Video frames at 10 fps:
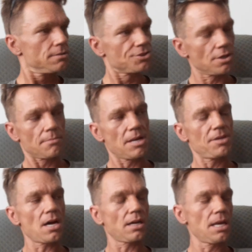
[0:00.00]
Sure, maybe
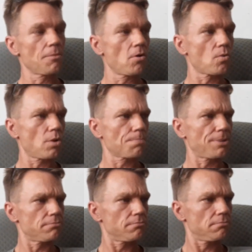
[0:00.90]
you ought to keep going to work,
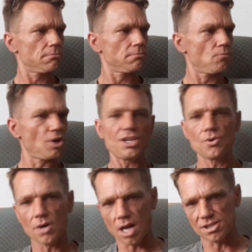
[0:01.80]
but what are you
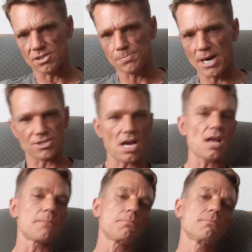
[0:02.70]
doing on your spare
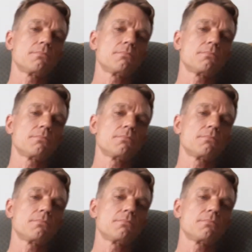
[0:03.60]
time?